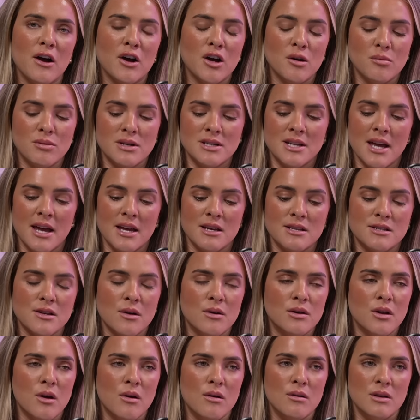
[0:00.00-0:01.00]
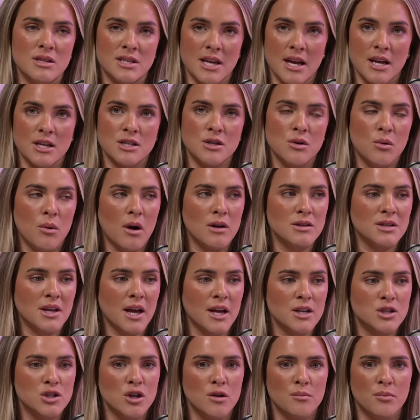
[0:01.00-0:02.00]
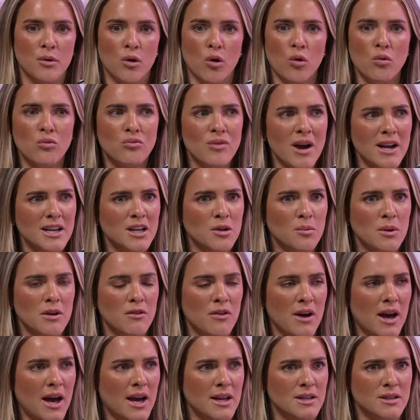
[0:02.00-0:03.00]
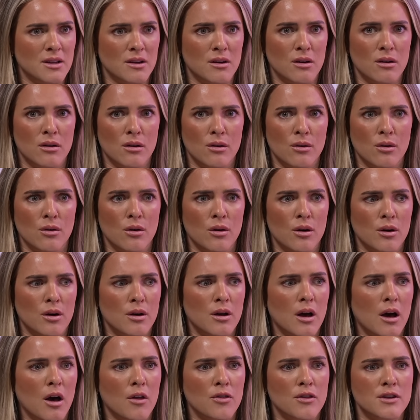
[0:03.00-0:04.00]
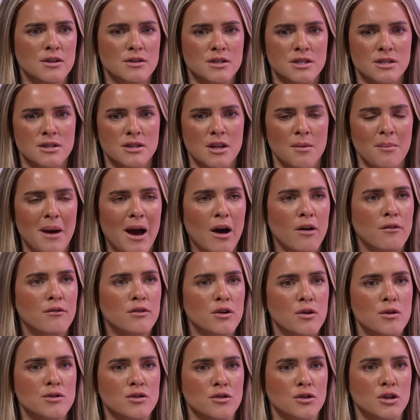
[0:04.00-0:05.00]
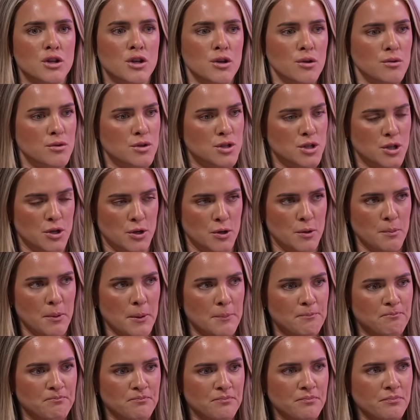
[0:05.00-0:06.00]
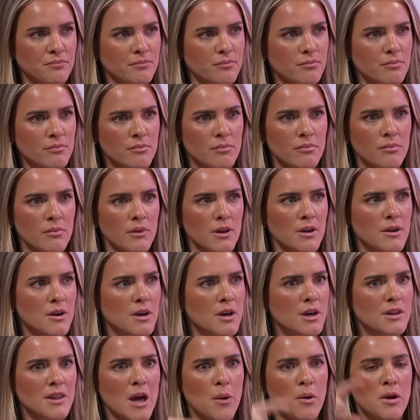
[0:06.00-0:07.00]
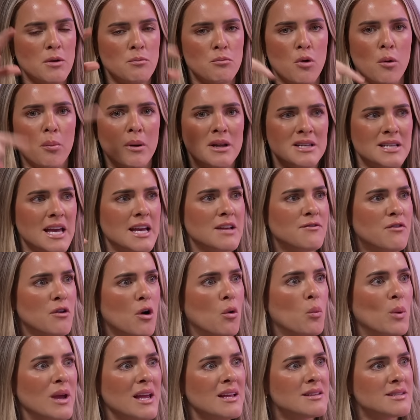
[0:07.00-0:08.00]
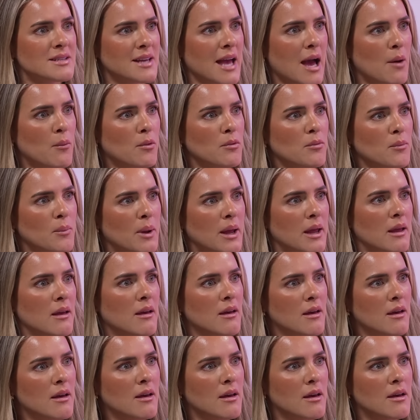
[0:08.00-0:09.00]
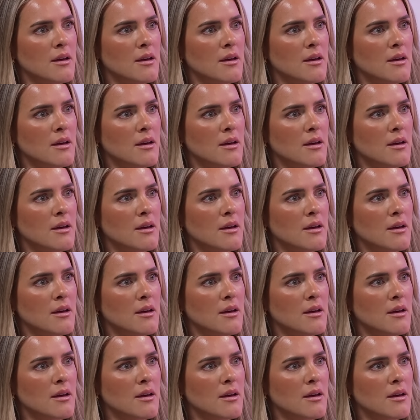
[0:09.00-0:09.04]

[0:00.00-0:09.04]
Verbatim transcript: a couple of days, so I know it takes you a while to catch up. But already we've had this the amount of views on the YouTube that we'd probably take for a week to get, wouldn't we? Yeah.